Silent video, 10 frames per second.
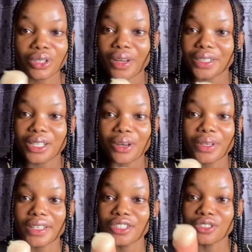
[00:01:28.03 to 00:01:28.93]

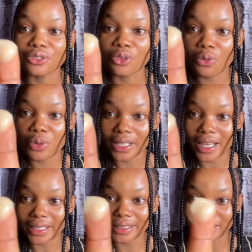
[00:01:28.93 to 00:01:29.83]
Rashel is no way
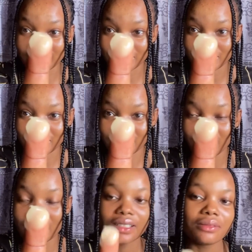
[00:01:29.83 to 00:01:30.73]
like this.
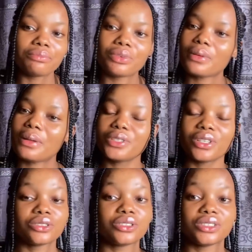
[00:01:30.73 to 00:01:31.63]
Probably
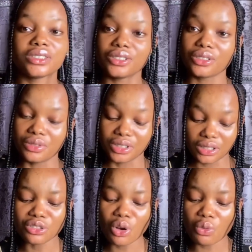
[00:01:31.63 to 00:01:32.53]
you are not using the
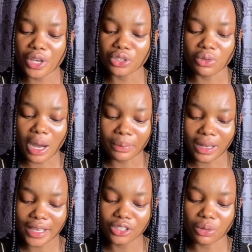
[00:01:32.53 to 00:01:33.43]
original. No way you
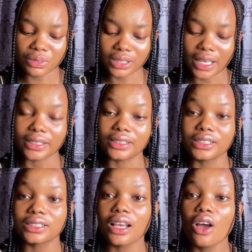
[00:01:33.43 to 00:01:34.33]
apply something like
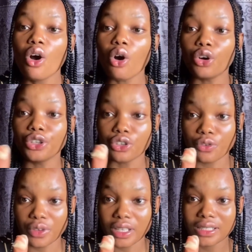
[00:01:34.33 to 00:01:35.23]
this on your
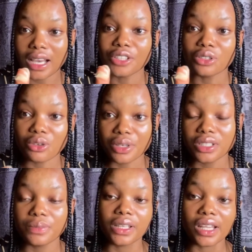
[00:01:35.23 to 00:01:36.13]
face and you are going
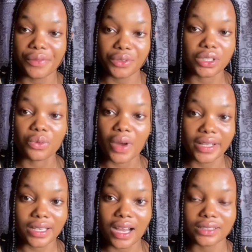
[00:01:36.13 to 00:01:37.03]
to be left with a
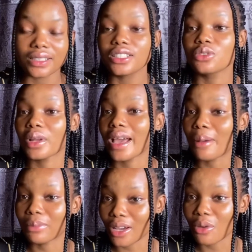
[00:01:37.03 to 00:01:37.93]
white cast. This is what I
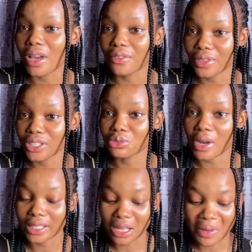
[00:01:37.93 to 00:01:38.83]
apply on my face
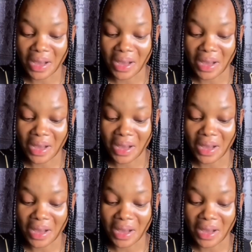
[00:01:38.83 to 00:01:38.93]
right now,